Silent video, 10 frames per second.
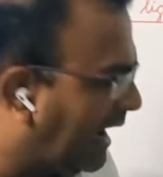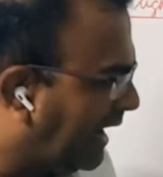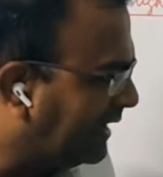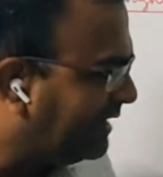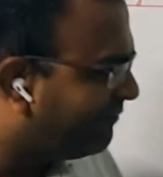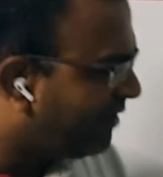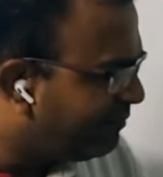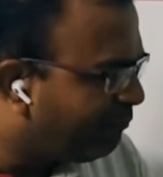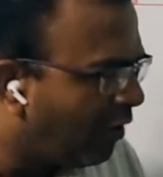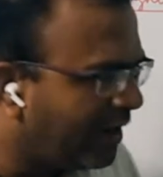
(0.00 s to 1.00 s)
at
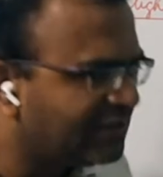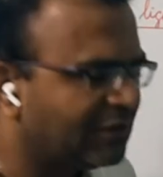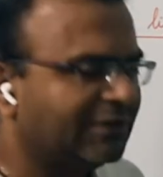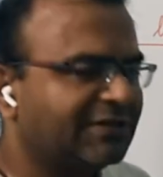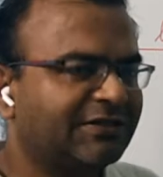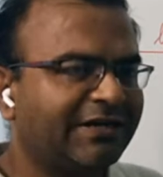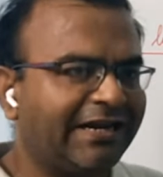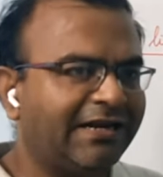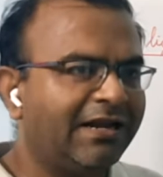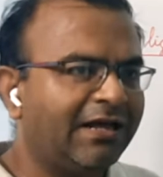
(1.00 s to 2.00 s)
different points on the
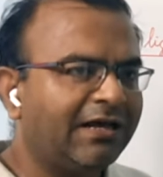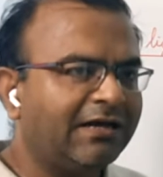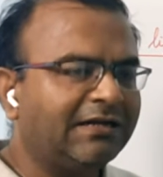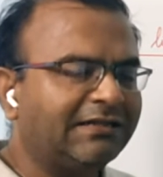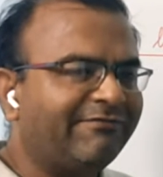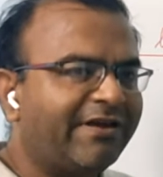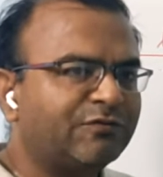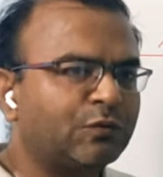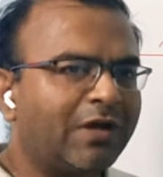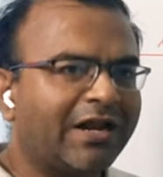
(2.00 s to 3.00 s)
screen, the
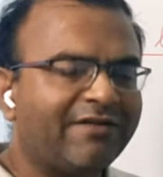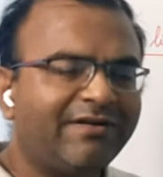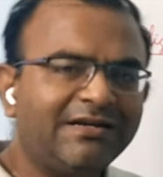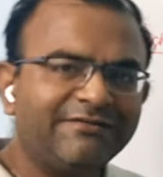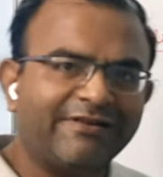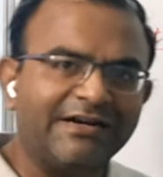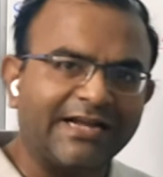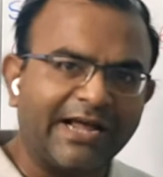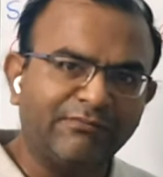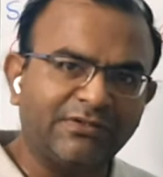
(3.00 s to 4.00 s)
waves would arrive at different
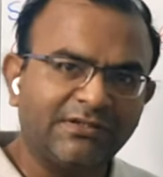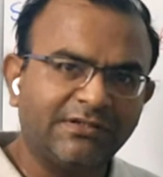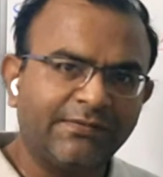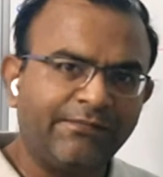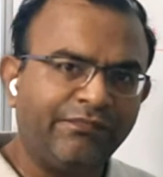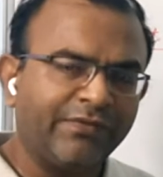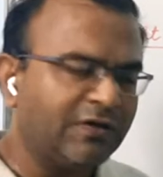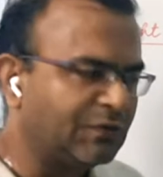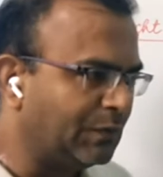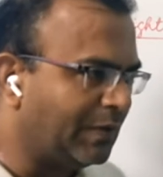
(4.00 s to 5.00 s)
times.
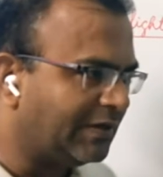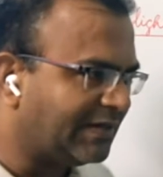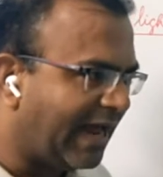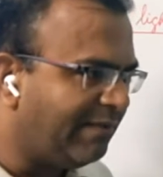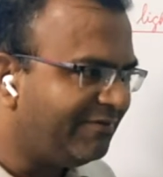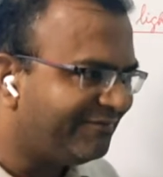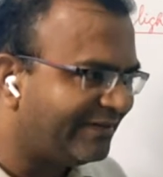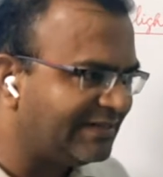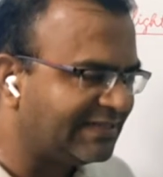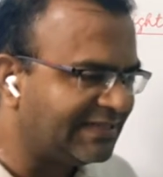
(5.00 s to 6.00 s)
So a time
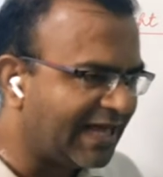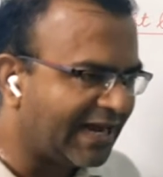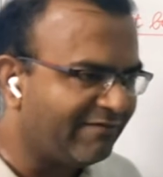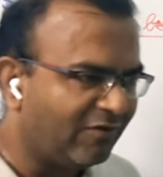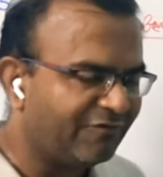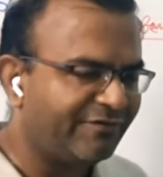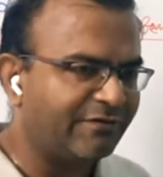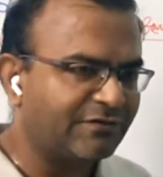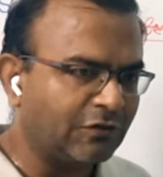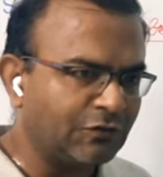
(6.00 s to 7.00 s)
difference in the arrival of
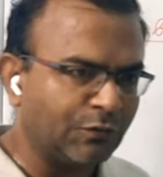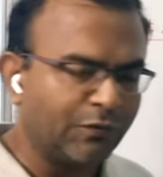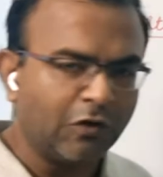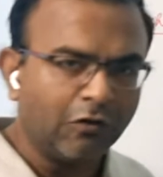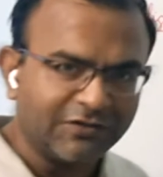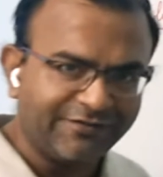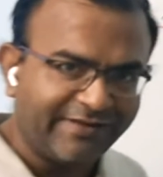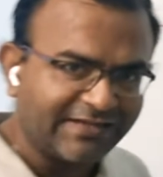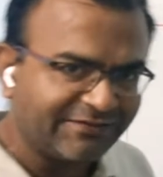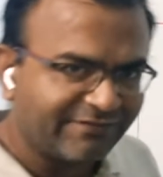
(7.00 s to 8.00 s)
waves also would cause a
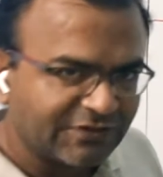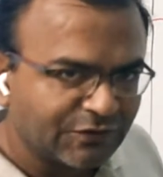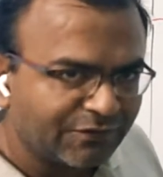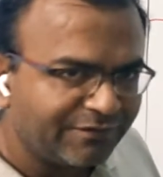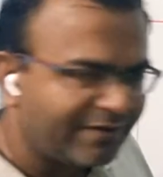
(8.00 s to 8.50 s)
phase difference of the